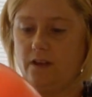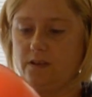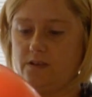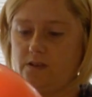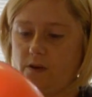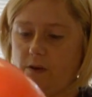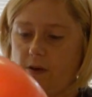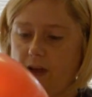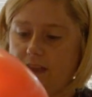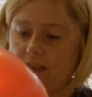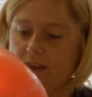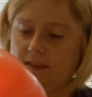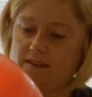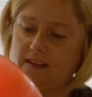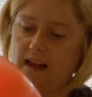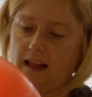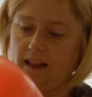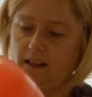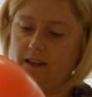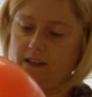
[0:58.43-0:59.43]
So in the
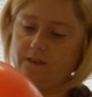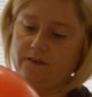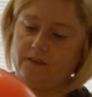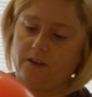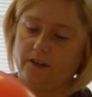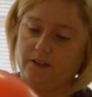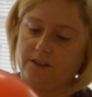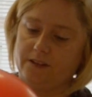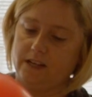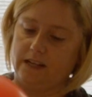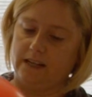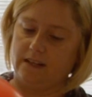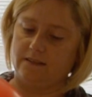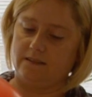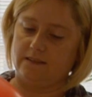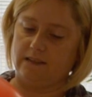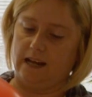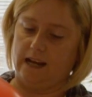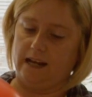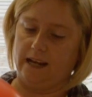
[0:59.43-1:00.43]
cell, you've got
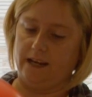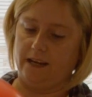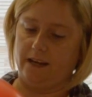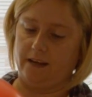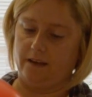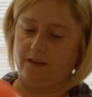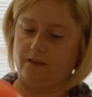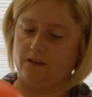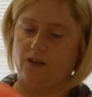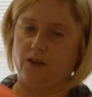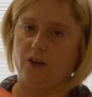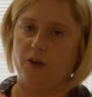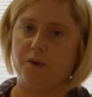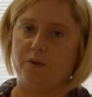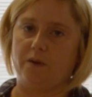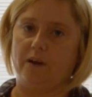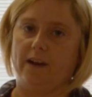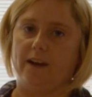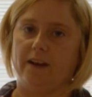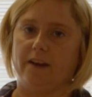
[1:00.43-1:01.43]
things like the
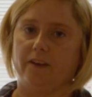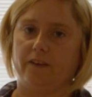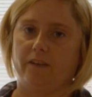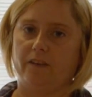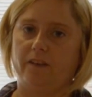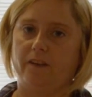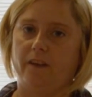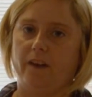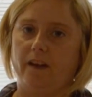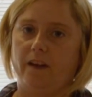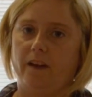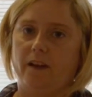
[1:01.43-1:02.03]
nucleus,